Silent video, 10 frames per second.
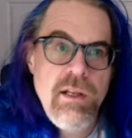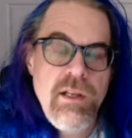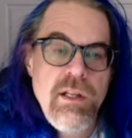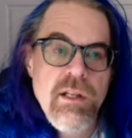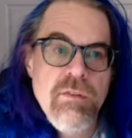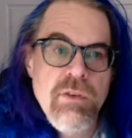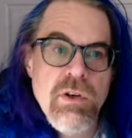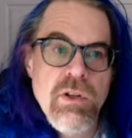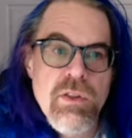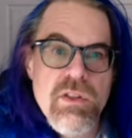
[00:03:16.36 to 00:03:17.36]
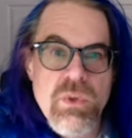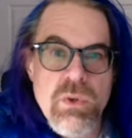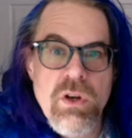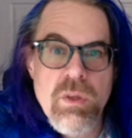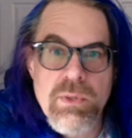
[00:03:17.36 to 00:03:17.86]
If you're in the
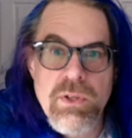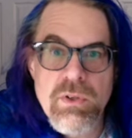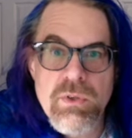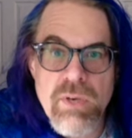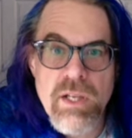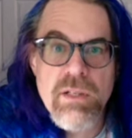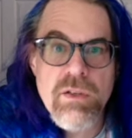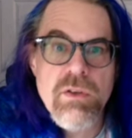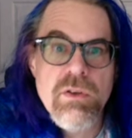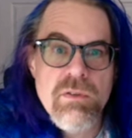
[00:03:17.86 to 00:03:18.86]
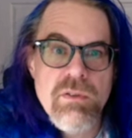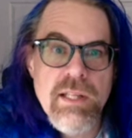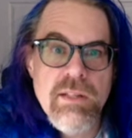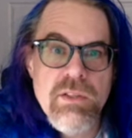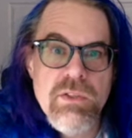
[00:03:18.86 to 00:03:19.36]
so-called political right, you're
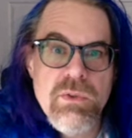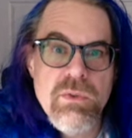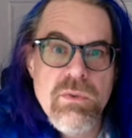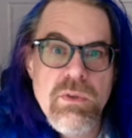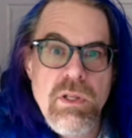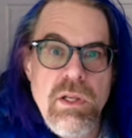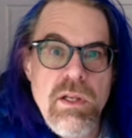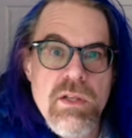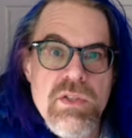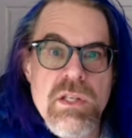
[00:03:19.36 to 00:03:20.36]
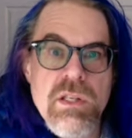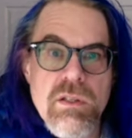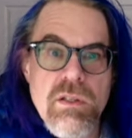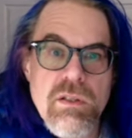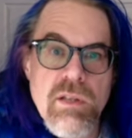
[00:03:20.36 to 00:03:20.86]
likely to
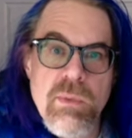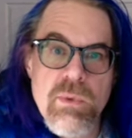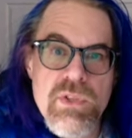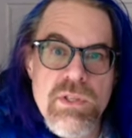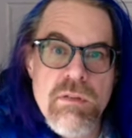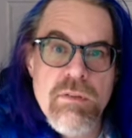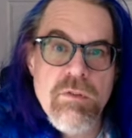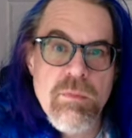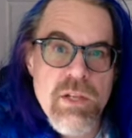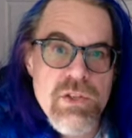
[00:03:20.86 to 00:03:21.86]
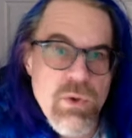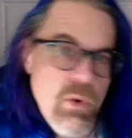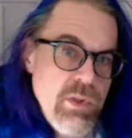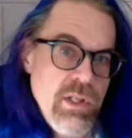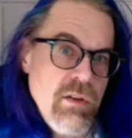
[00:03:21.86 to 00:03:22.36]
seek and receive information
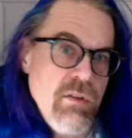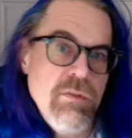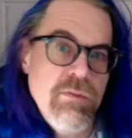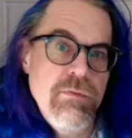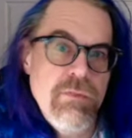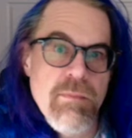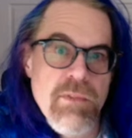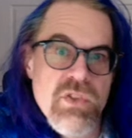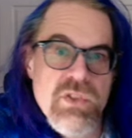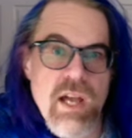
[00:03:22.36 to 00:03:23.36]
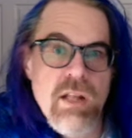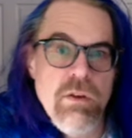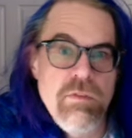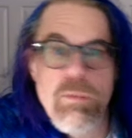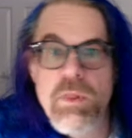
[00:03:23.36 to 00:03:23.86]
only from the silo,
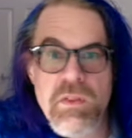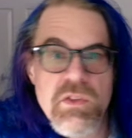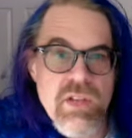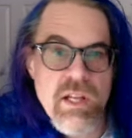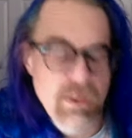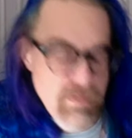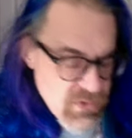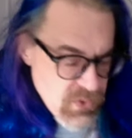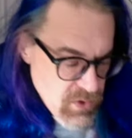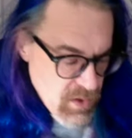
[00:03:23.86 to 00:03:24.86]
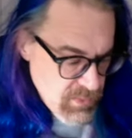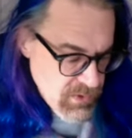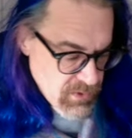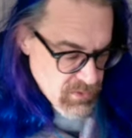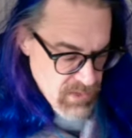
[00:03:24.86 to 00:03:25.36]
from within the silo of the so-called
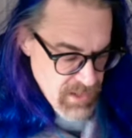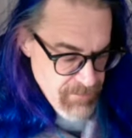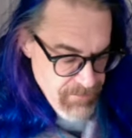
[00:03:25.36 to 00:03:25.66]
political right.